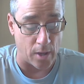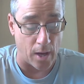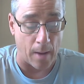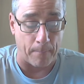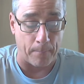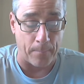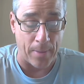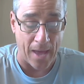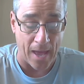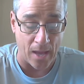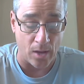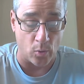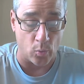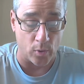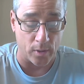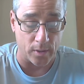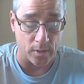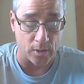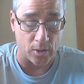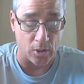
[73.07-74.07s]
A
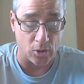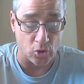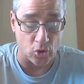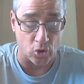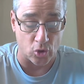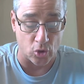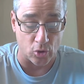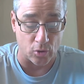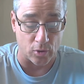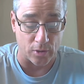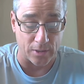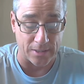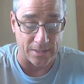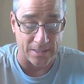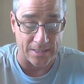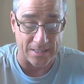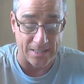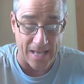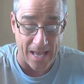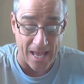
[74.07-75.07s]
penguin can surely
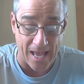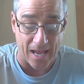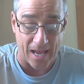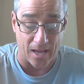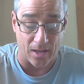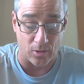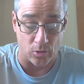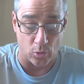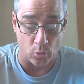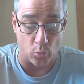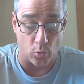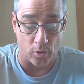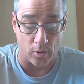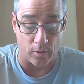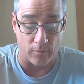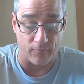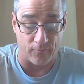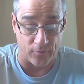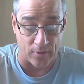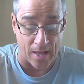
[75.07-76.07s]
say the
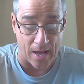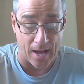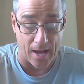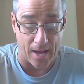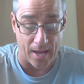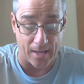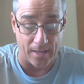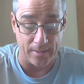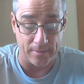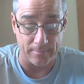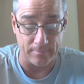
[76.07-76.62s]
word fly,